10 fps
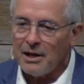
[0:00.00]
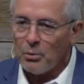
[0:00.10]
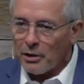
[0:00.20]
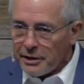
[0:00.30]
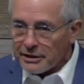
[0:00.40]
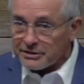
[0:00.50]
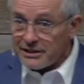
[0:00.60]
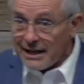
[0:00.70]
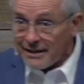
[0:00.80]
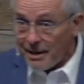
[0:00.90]
that we're going to
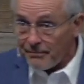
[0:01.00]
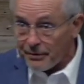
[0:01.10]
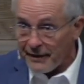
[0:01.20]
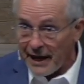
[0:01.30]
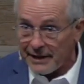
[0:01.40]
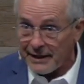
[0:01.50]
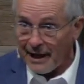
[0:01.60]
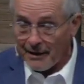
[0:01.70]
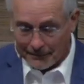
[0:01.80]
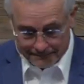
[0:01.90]
stand up for that
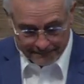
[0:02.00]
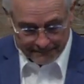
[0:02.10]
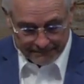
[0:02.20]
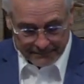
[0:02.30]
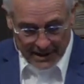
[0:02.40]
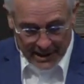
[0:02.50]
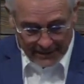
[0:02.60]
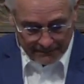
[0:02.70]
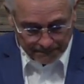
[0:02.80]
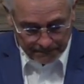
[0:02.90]
now, yeah.
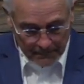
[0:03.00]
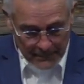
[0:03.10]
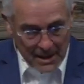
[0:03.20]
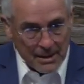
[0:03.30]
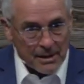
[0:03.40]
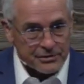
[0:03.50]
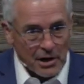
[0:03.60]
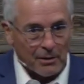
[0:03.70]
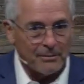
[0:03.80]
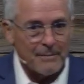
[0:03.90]
Right? So